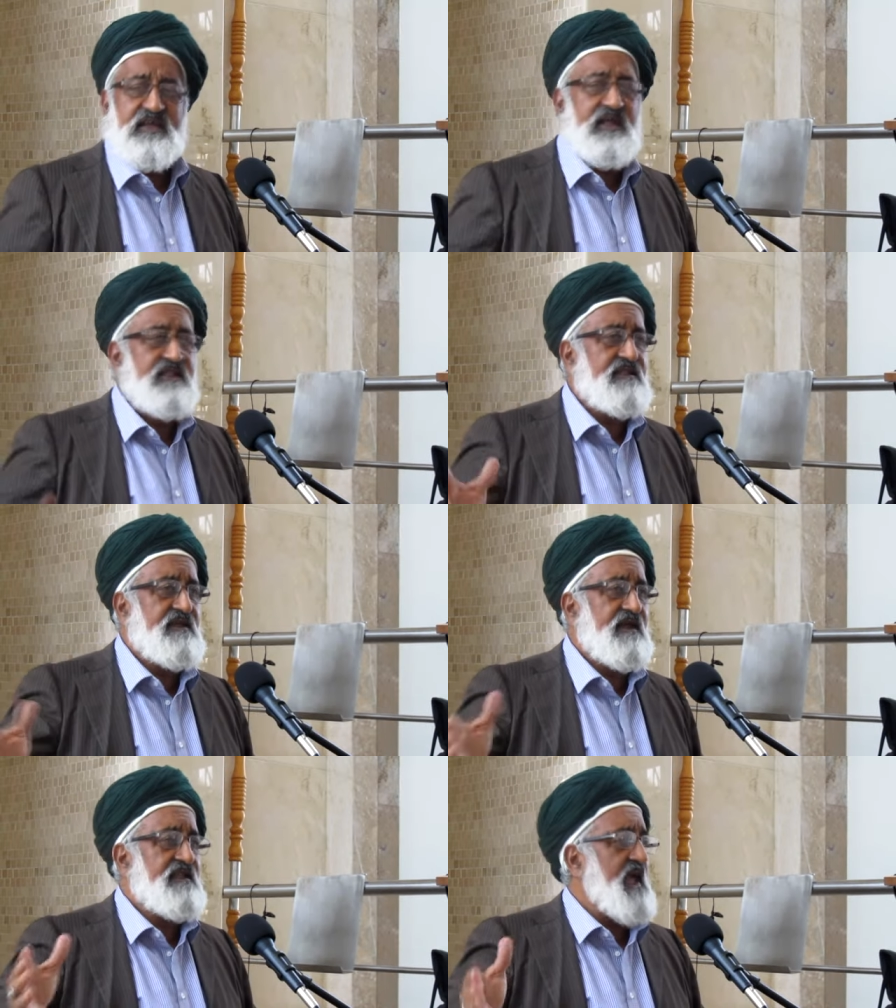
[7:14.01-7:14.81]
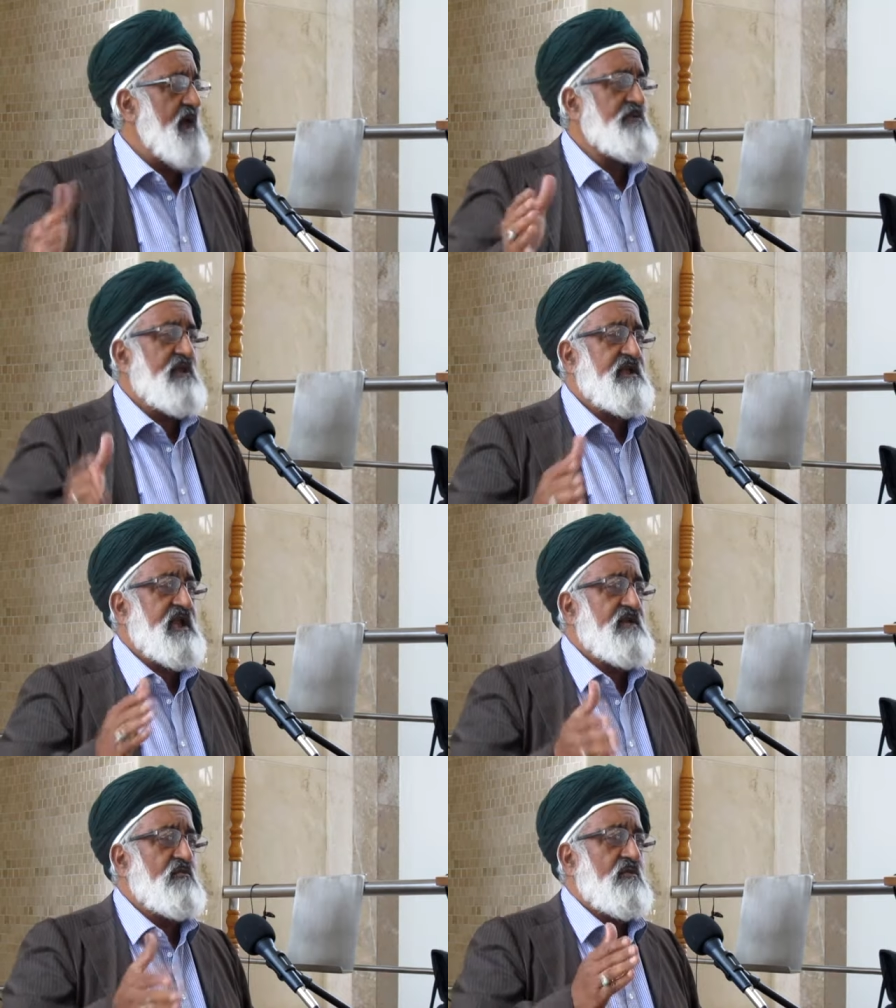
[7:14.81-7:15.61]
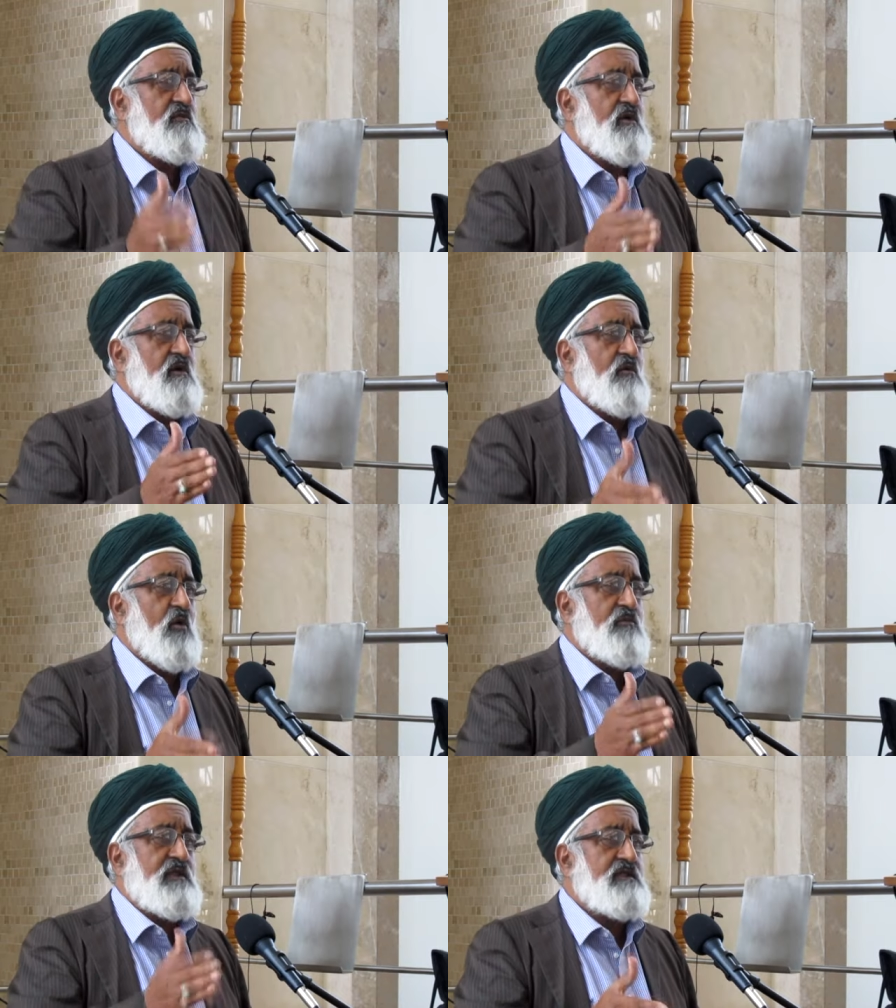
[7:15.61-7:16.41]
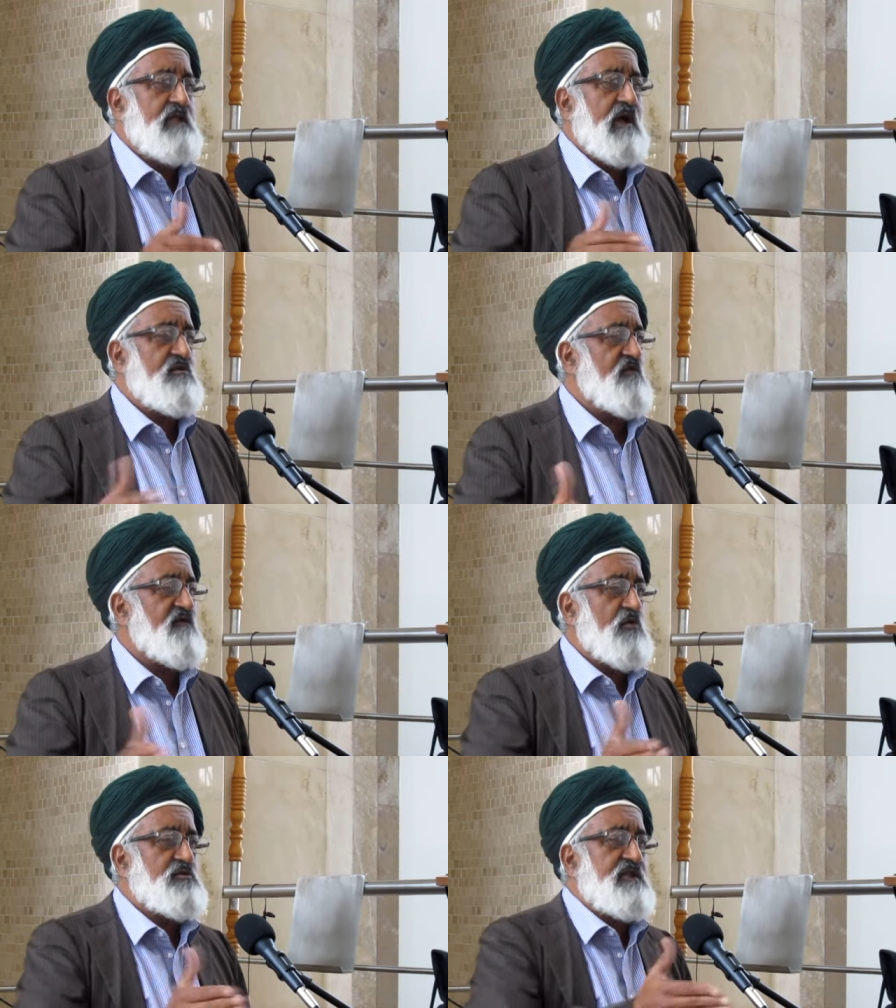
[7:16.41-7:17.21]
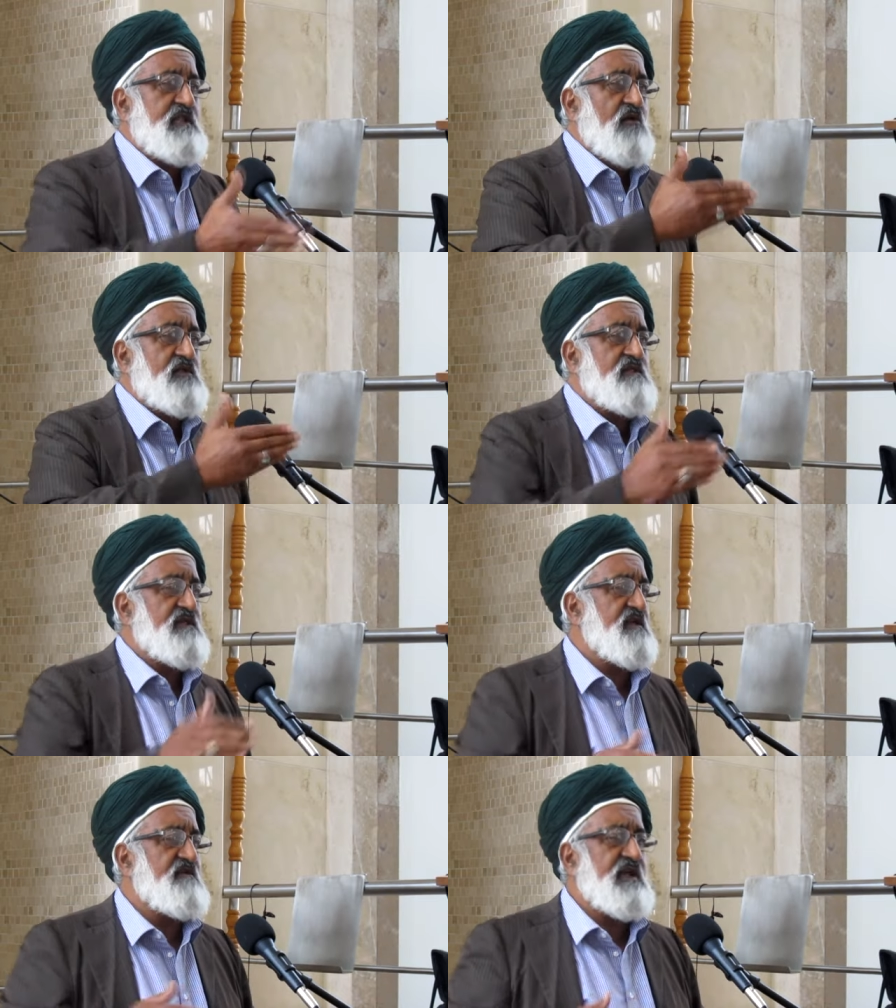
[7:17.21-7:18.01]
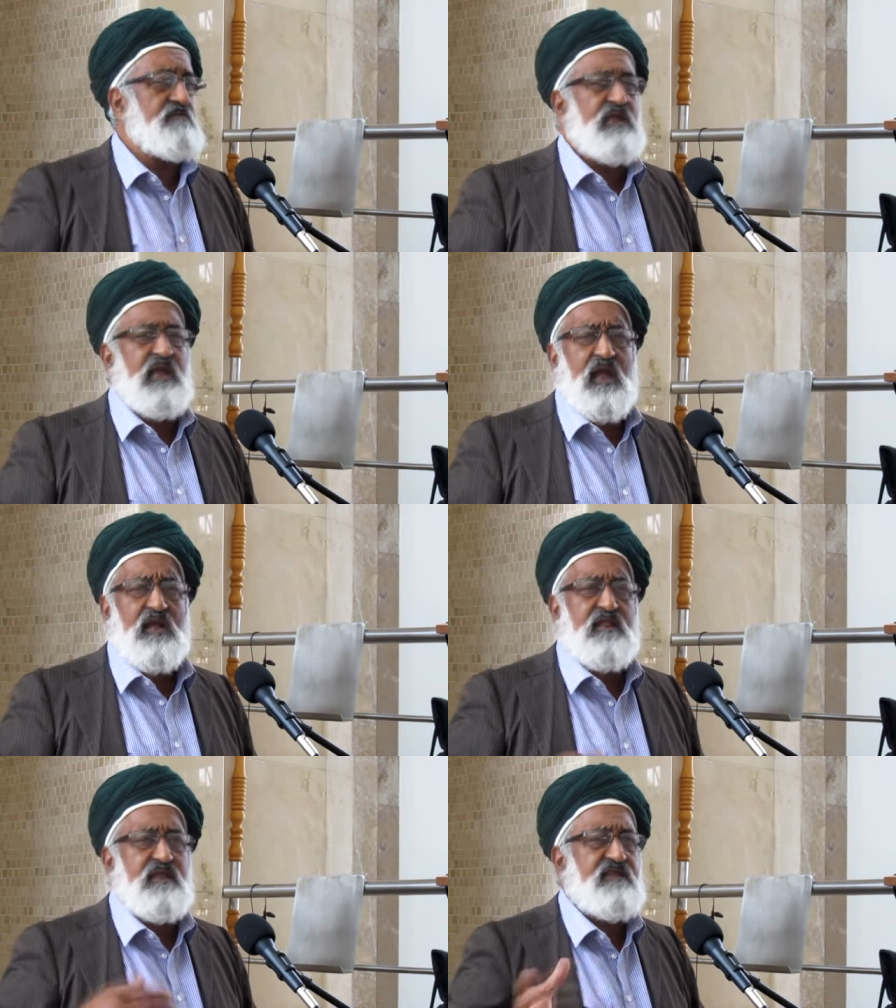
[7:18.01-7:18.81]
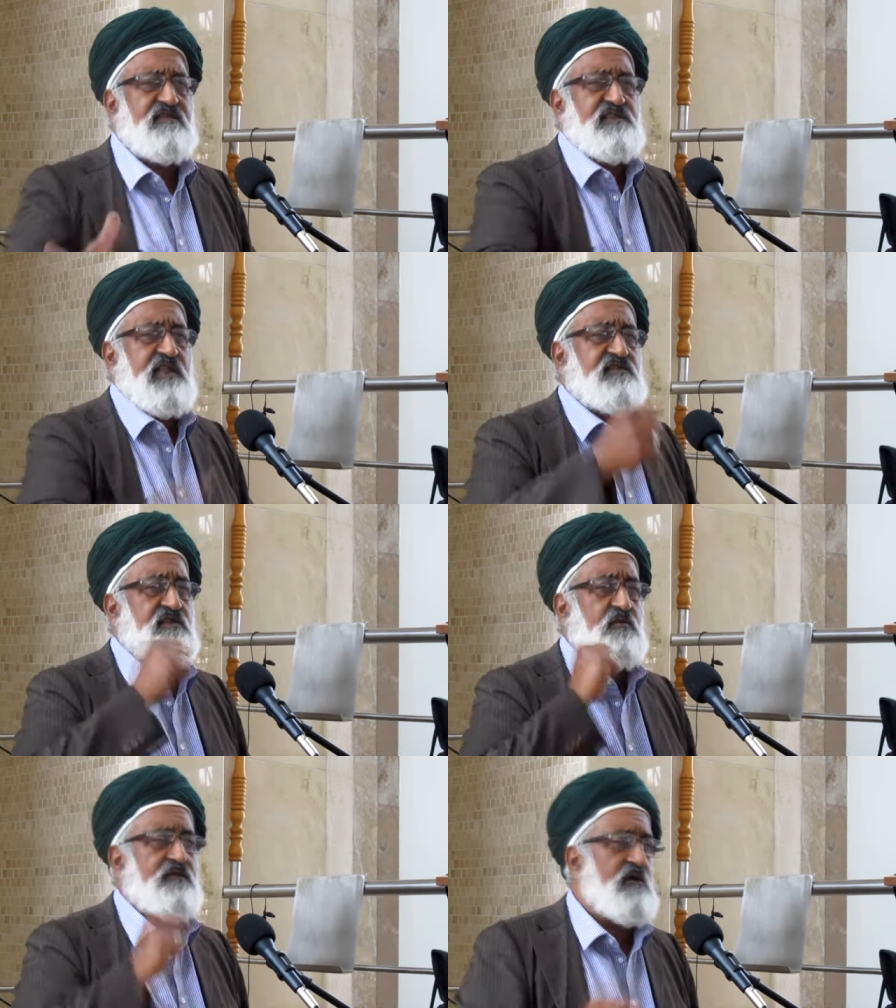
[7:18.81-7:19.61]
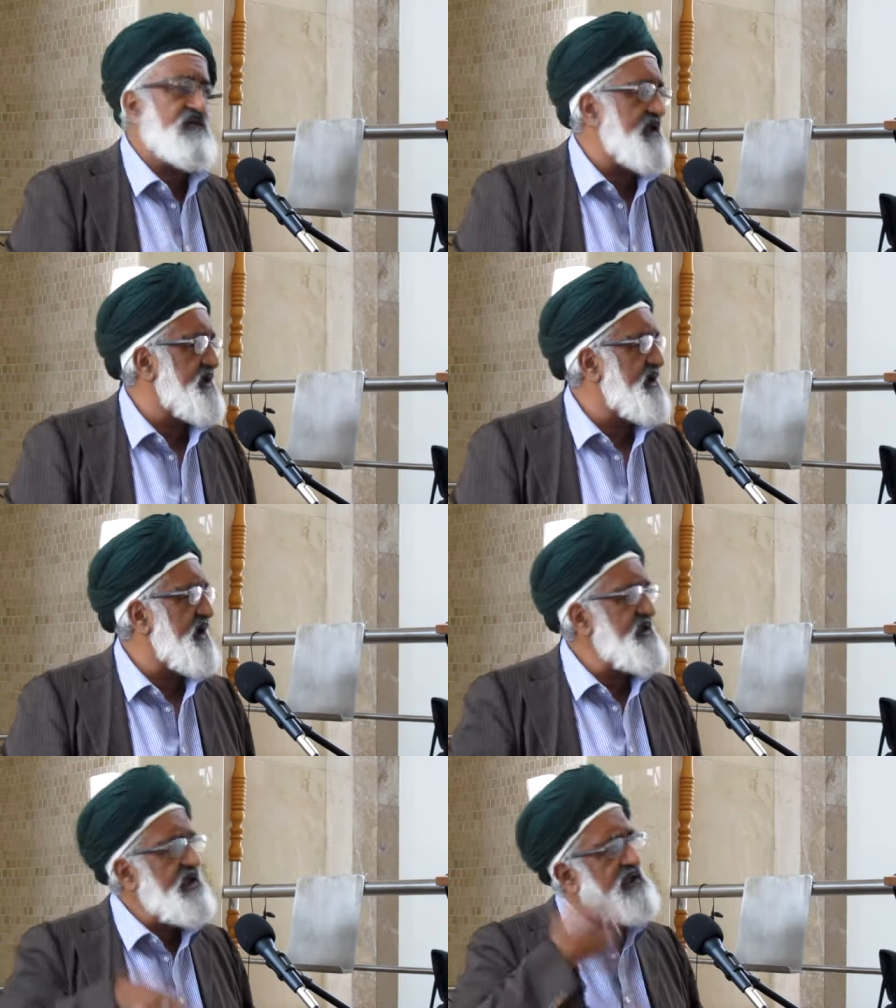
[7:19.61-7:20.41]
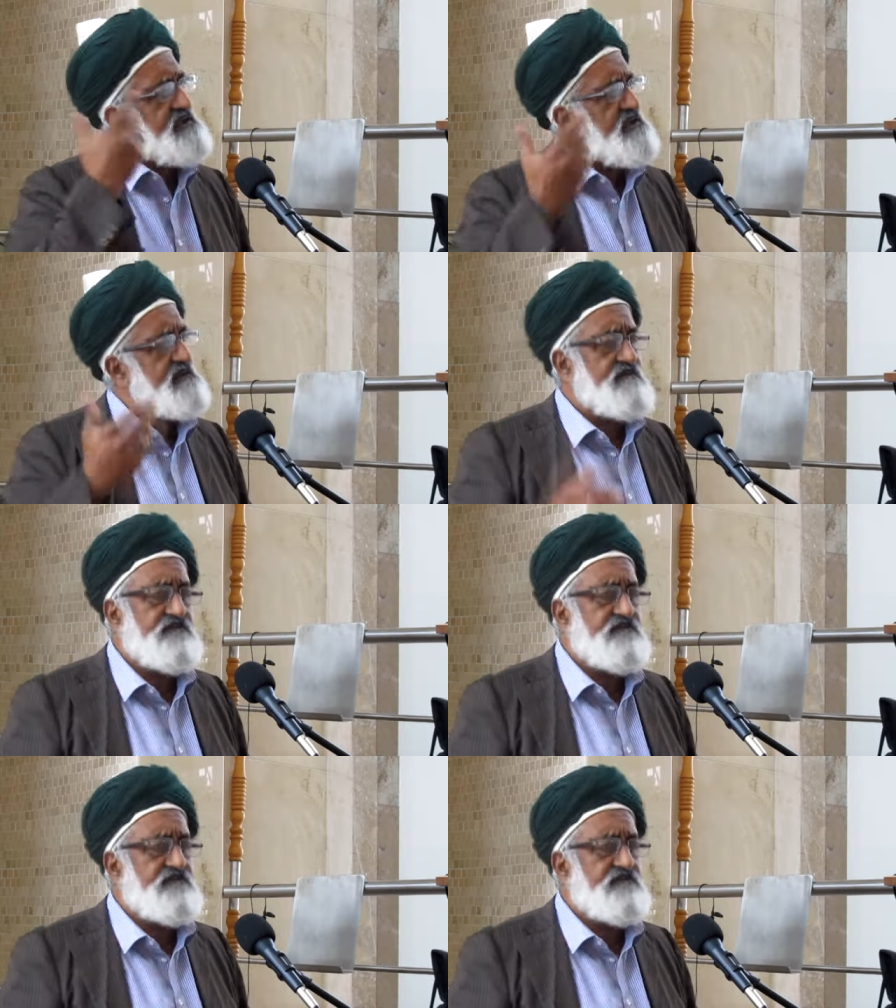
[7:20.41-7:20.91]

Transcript: and an apple came wobbling down or floating down in the river, and being hungry, he snatched it without thinking and he ate it.